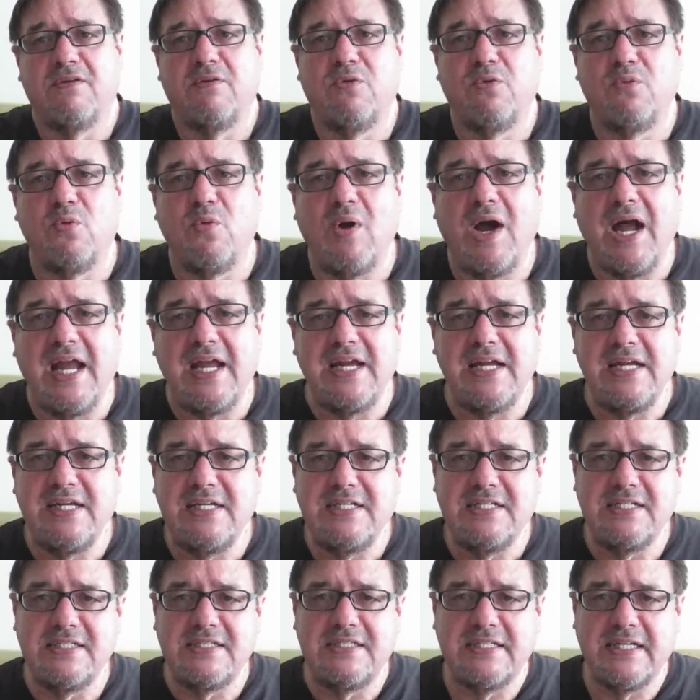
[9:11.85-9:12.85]

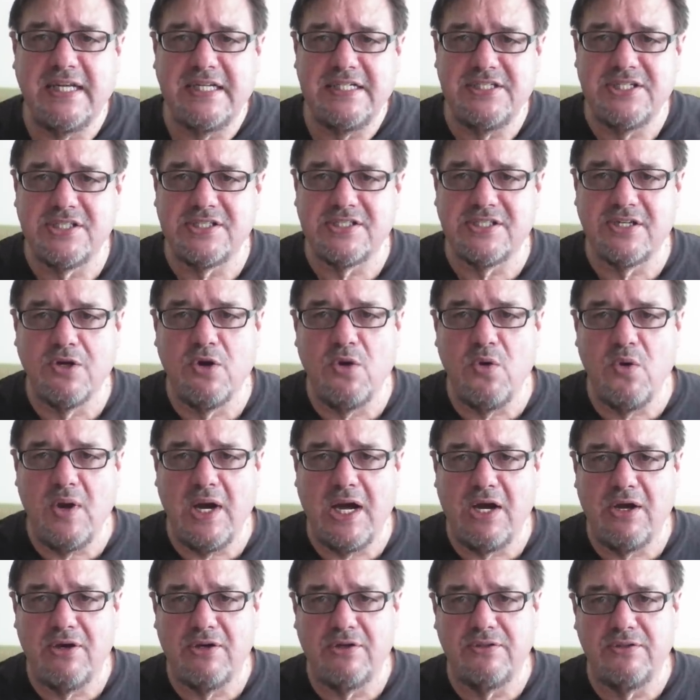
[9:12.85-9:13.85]
why didn't I just
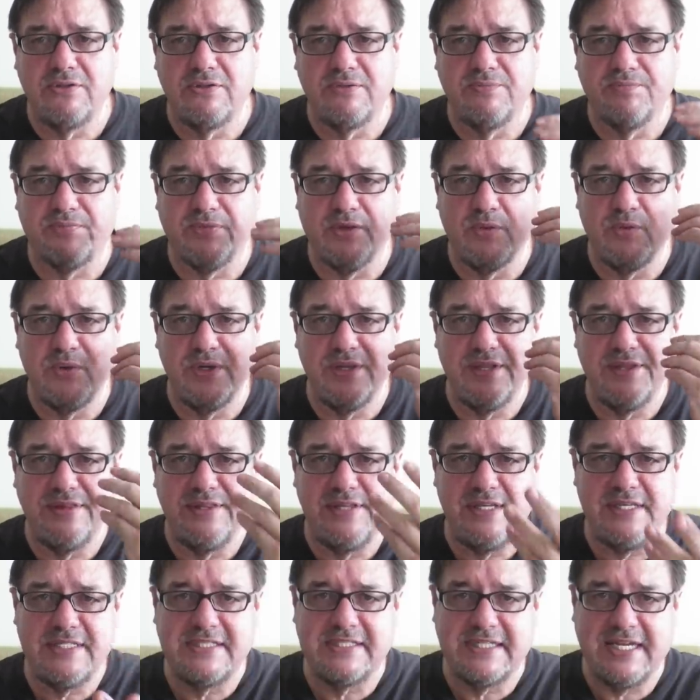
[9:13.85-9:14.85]
go out
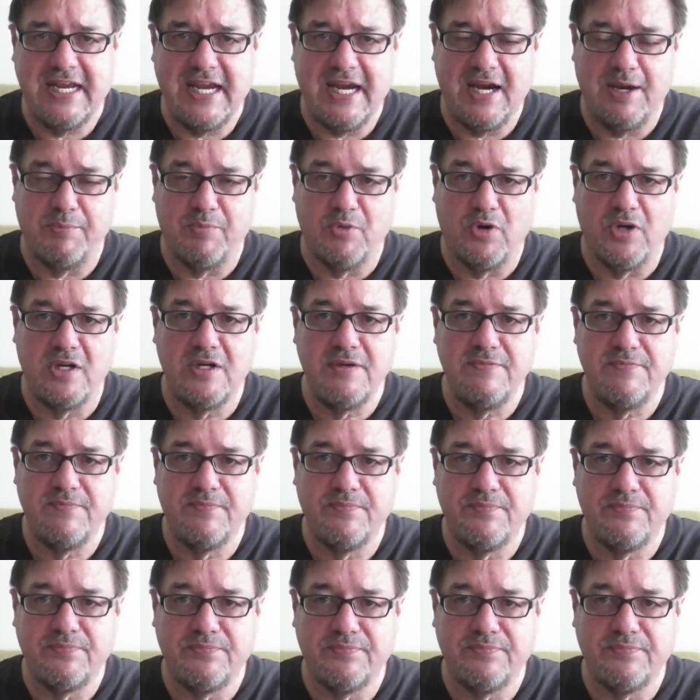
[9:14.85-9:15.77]
with this camera,